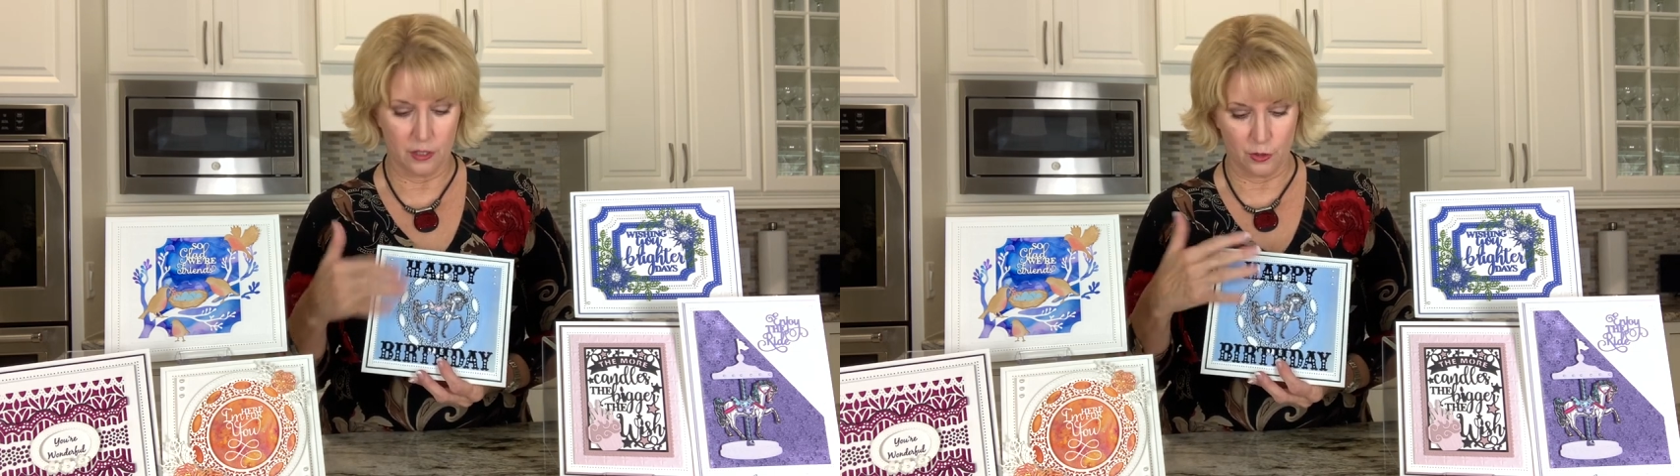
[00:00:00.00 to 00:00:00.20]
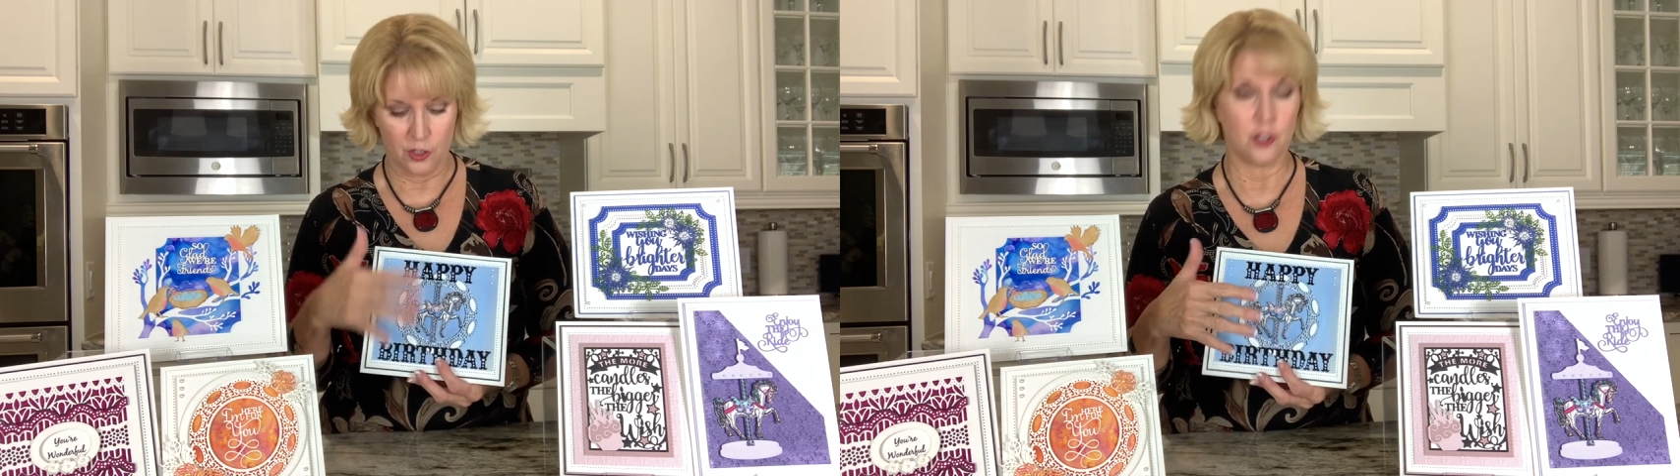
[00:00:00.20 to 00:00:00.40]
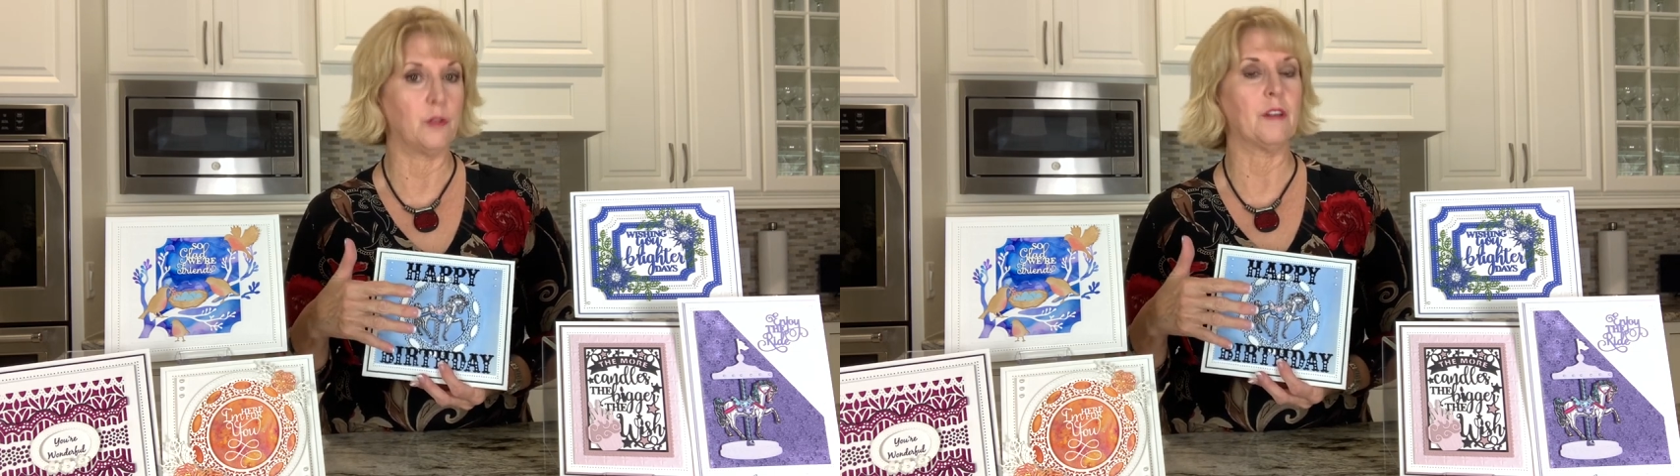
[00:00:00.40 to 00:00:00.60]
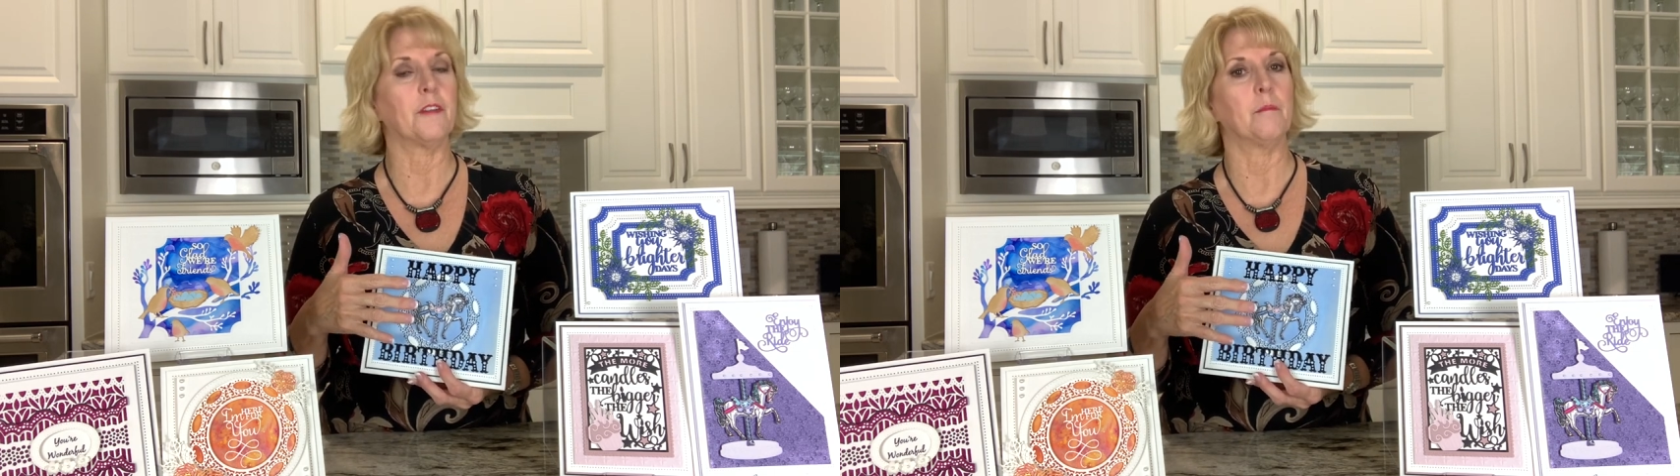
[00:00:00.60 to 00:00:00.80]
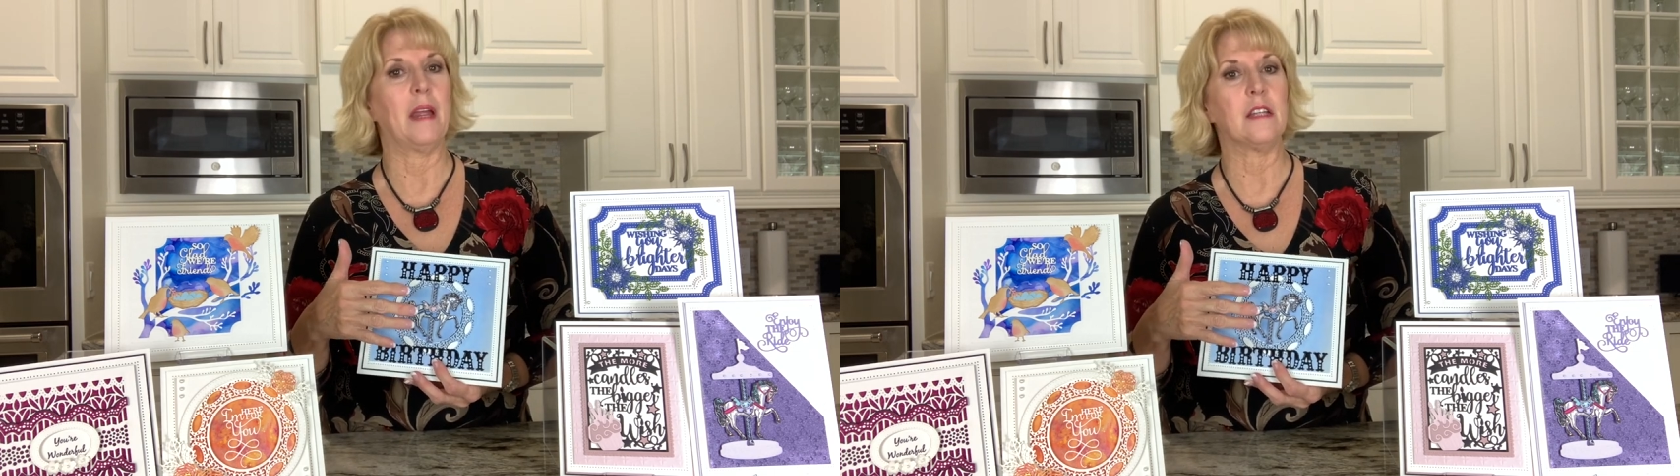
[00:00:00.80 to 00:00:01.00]
There's two
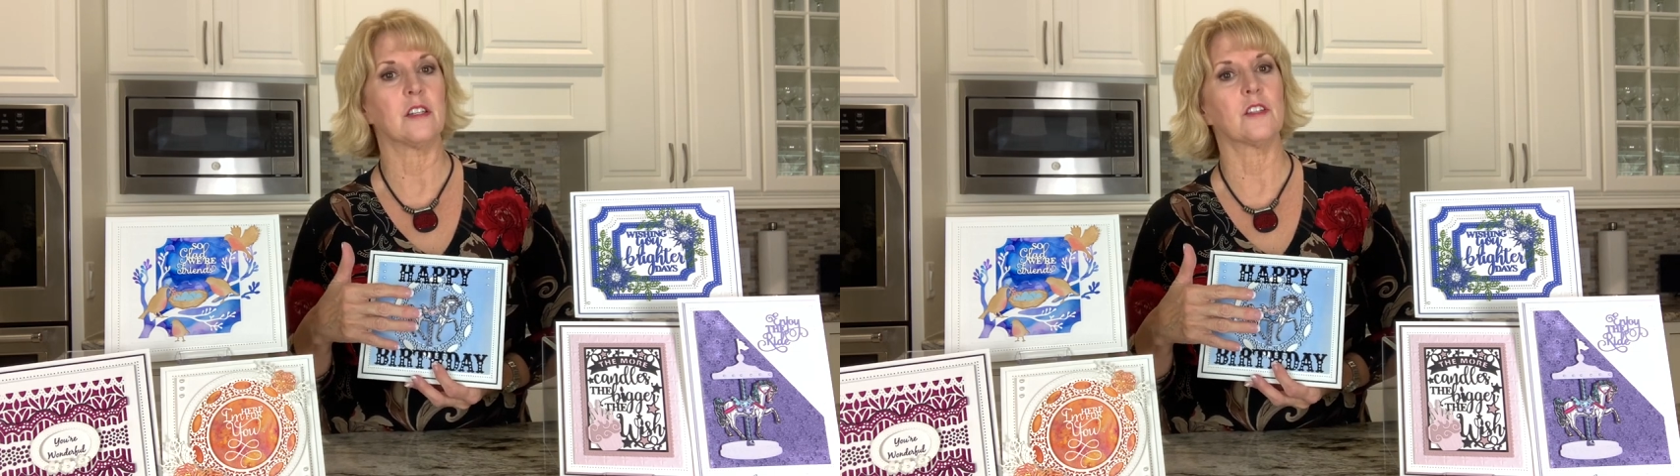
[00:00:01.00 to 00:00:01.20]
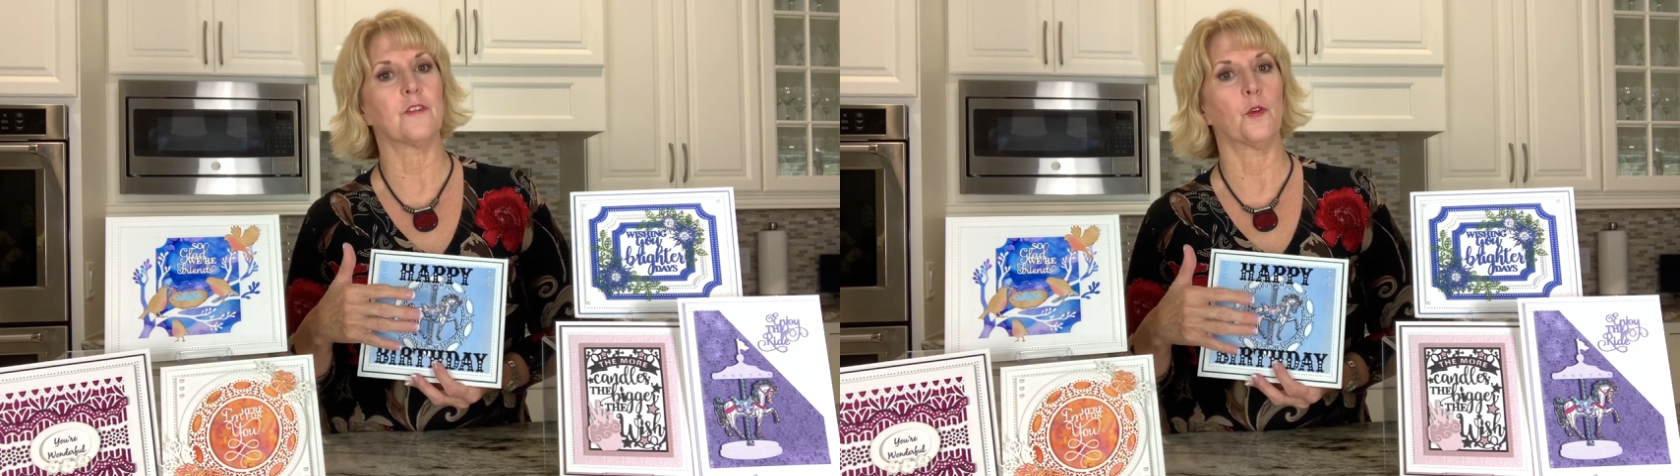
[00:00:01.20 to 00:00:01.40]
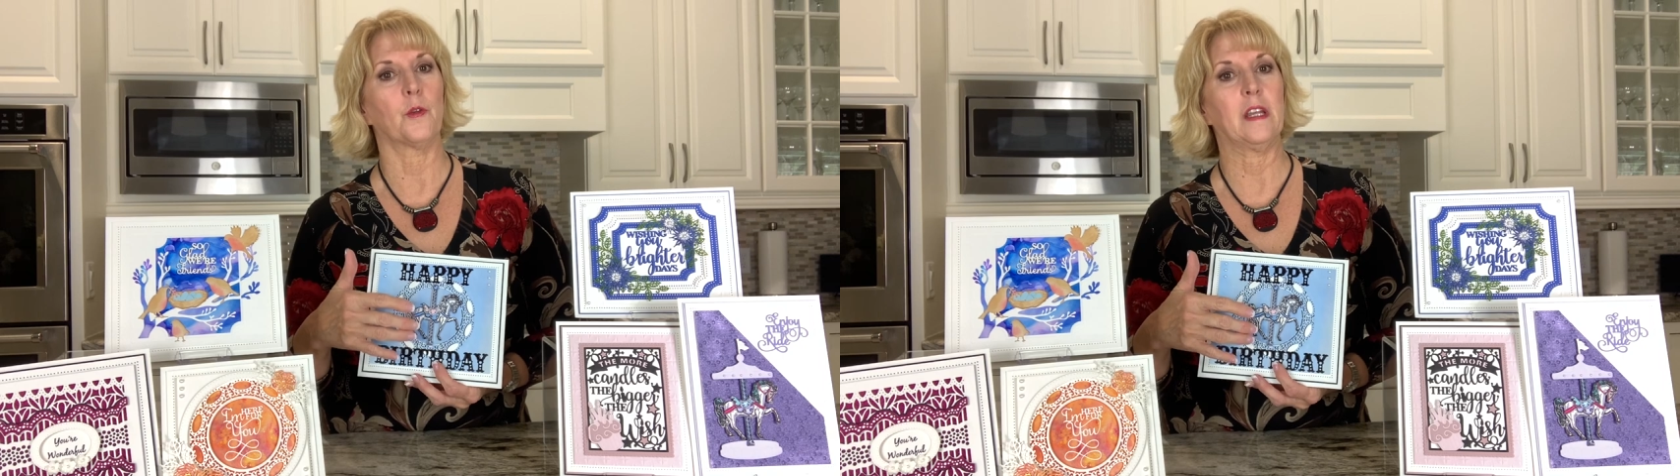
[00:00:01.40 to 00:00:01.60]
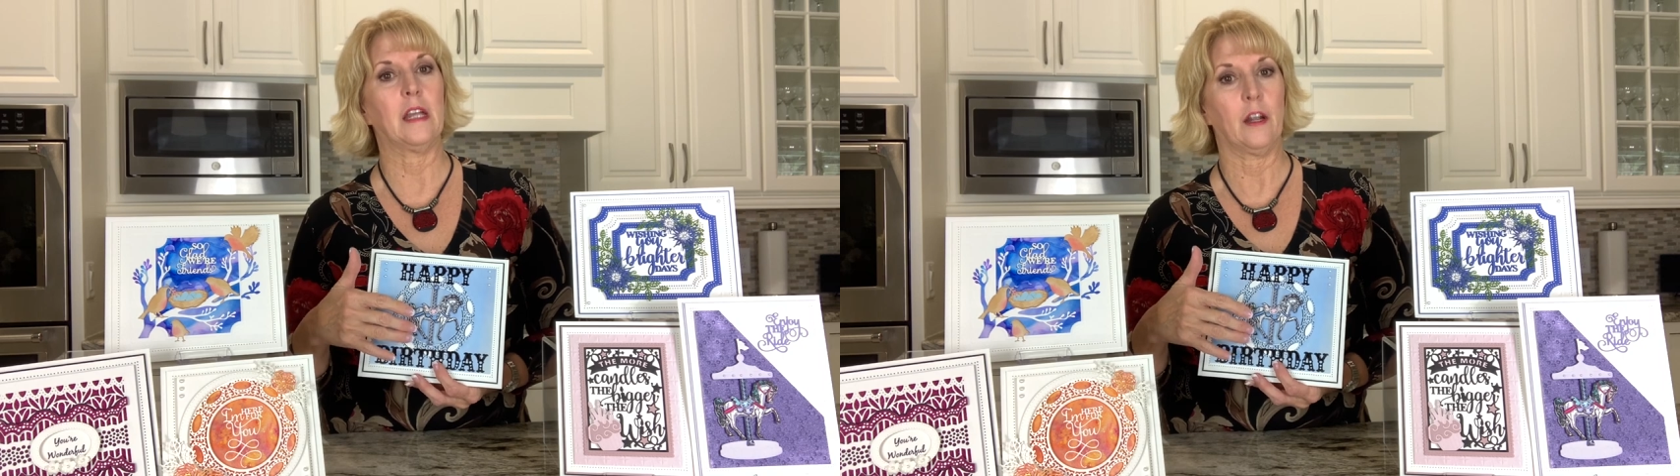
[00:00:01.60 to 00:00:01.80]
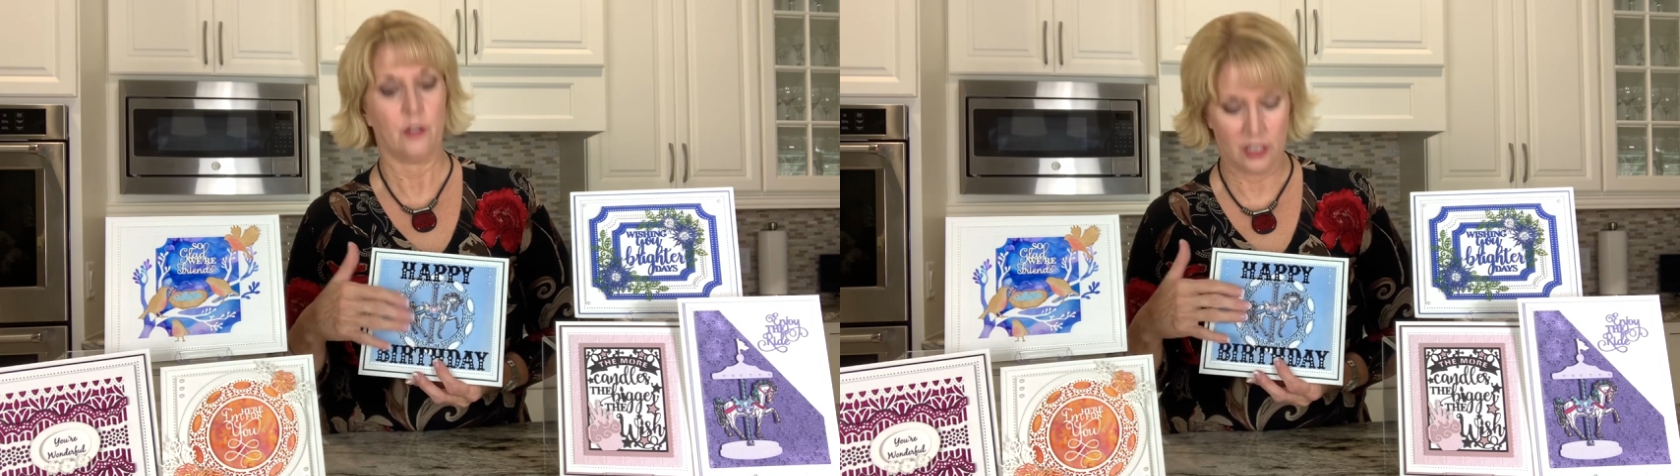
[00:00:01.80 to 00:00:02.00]
different bases for the
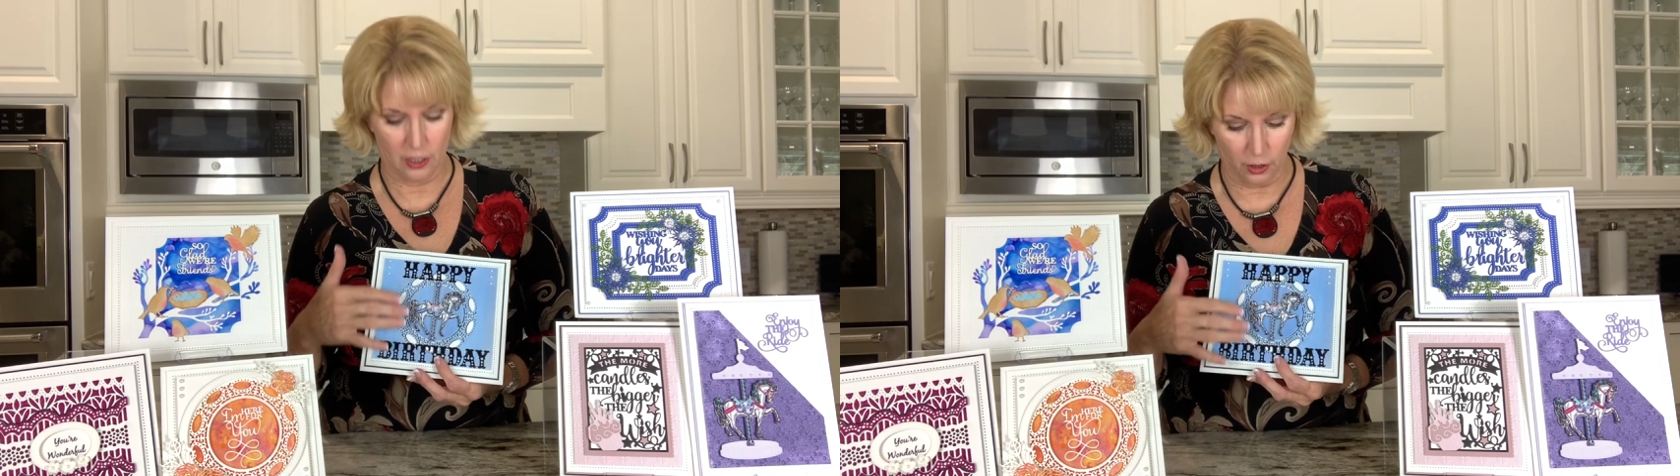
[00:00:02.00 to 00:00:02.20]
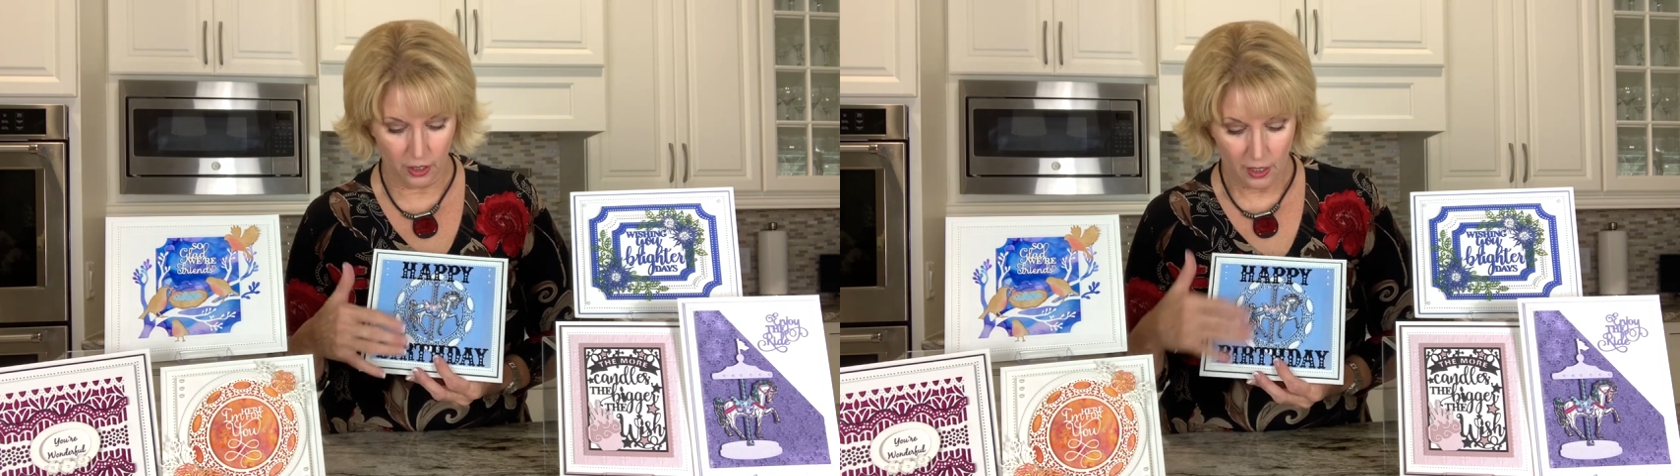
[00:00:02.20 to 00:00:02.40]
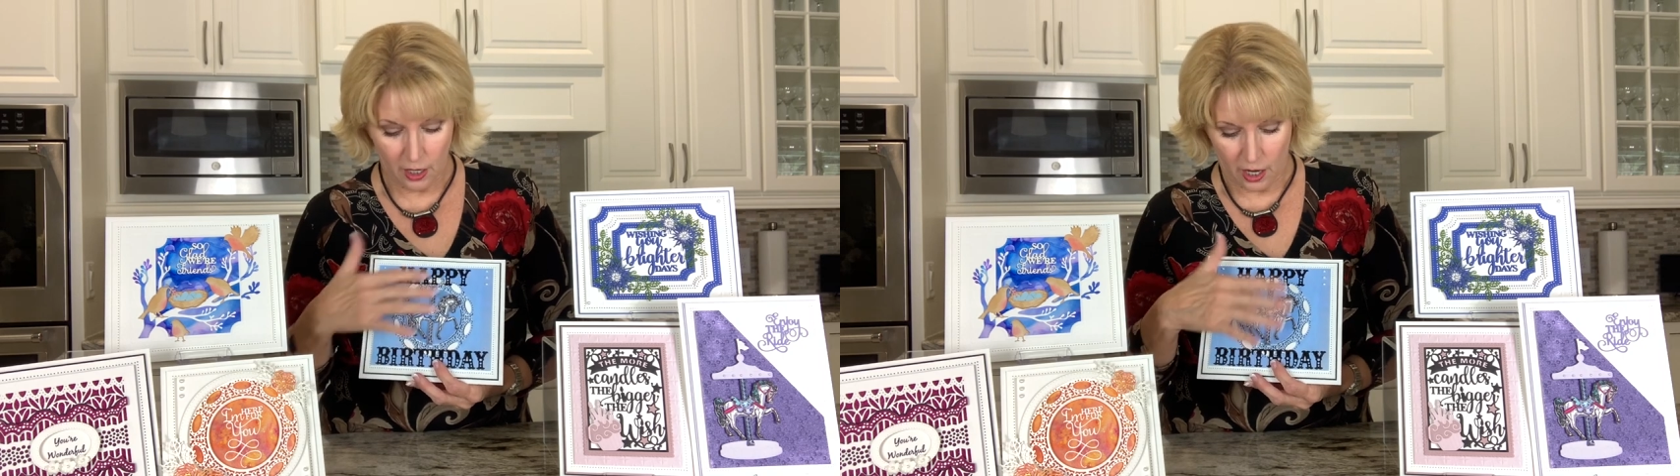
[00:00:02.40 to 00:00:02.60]
carousel,